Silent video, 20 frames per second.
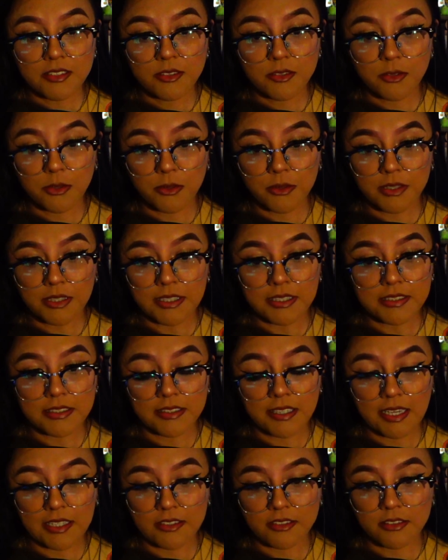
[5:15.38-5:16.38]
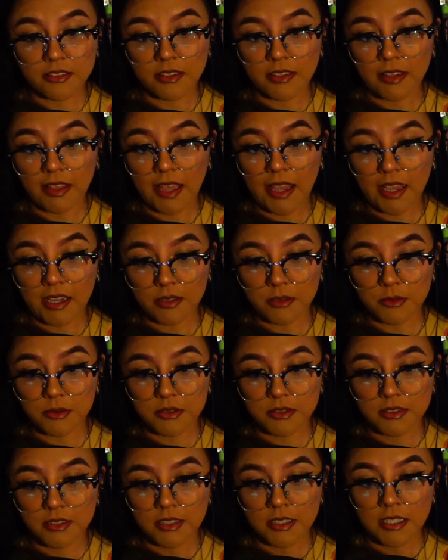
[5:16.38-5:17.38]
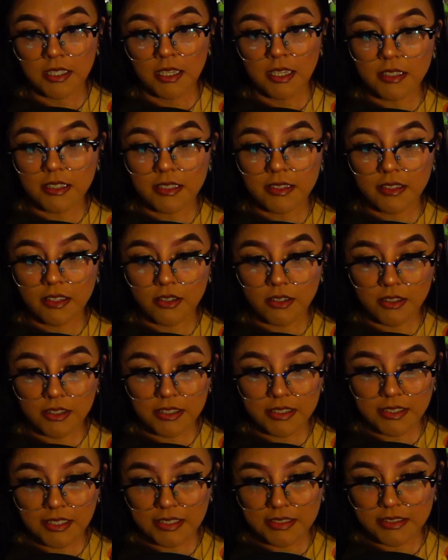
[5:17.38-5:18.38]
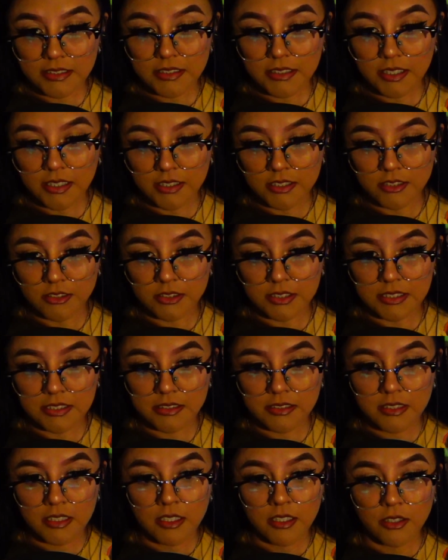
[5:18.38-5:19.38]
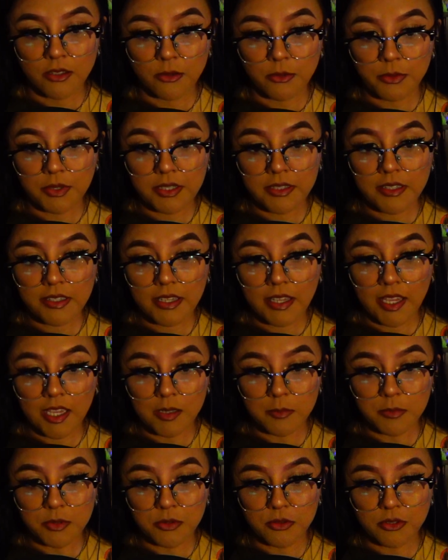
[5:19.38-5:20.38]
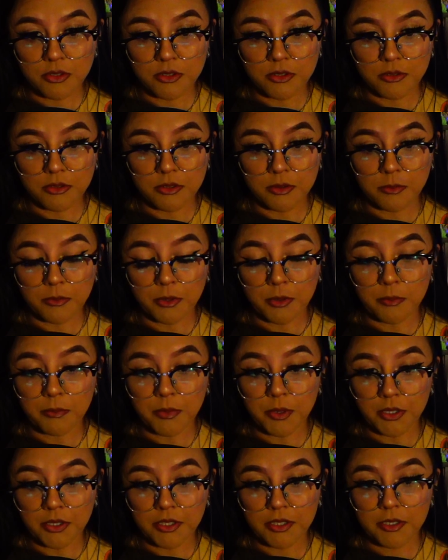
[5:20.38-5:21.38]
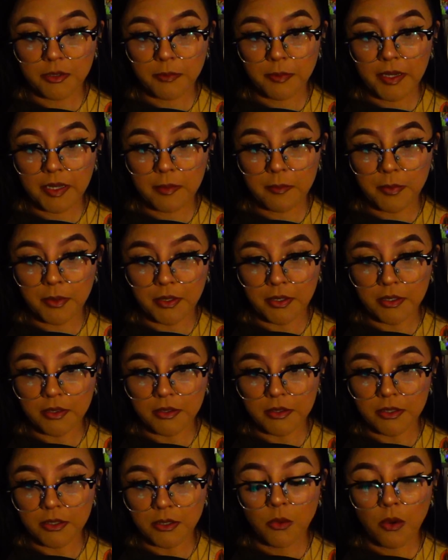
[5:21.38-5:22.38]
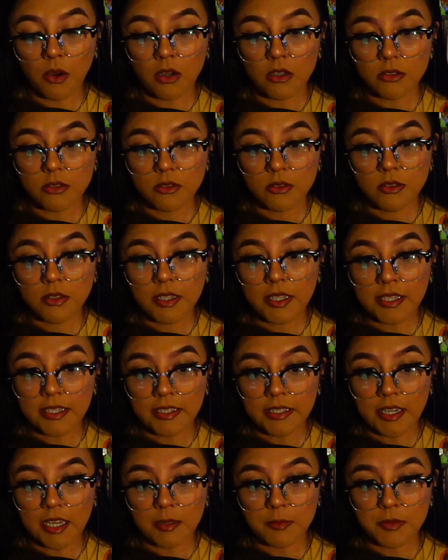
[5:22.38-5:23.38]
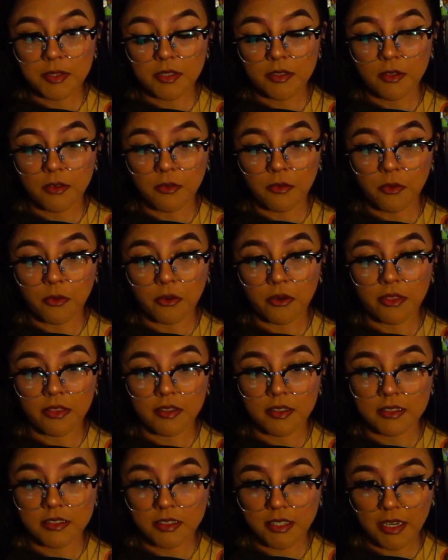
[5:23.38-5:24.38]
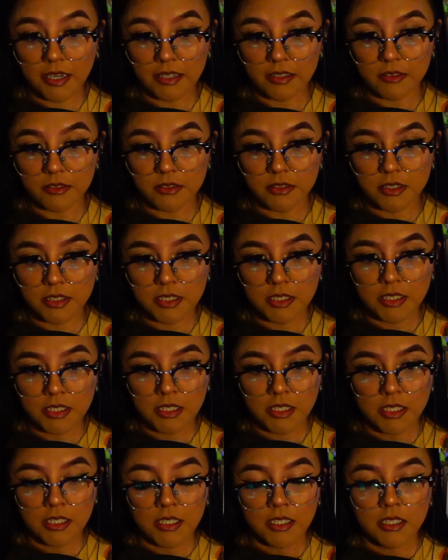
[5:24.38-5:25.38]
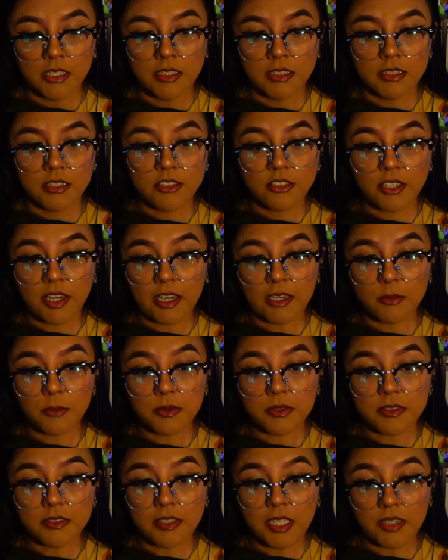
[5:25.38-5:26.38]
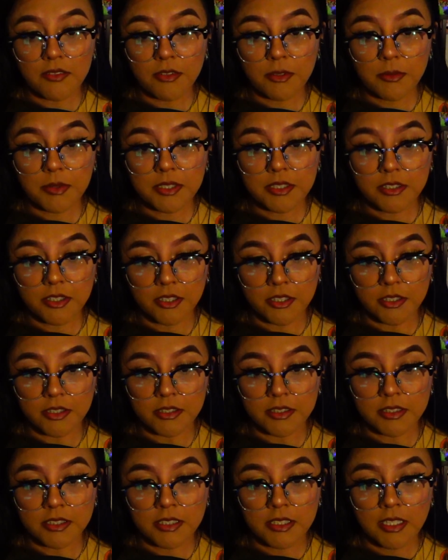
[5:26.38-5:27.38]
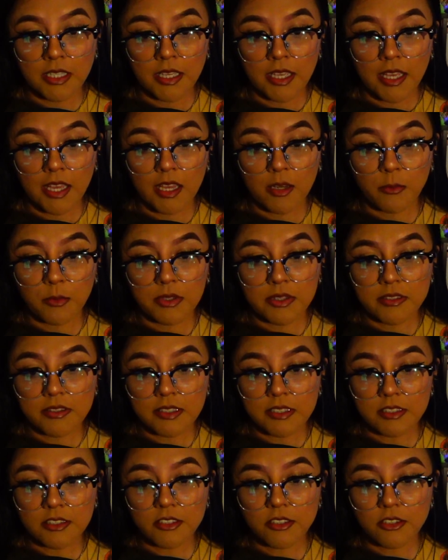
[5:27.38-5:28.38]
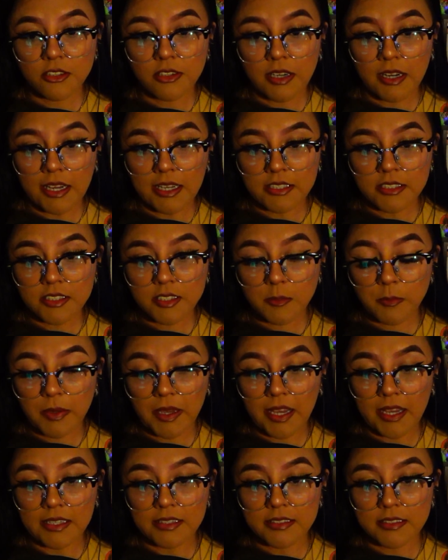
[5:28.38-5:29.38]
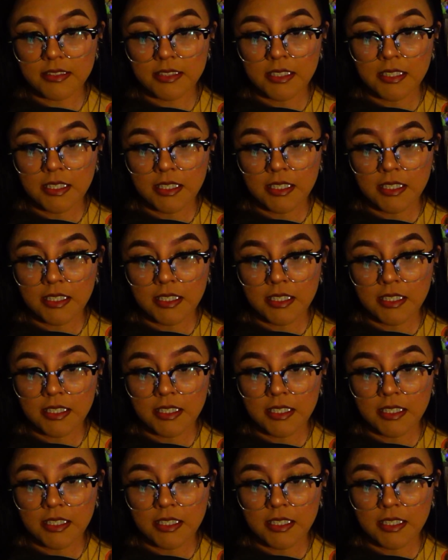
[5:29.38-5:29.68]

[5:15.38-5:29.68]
story attached to the house. In the early 1900s, 3 of the Campbell children were murdered by a burglar who also kidnapped the 4th child. The child was never returned, and with such a tragic past,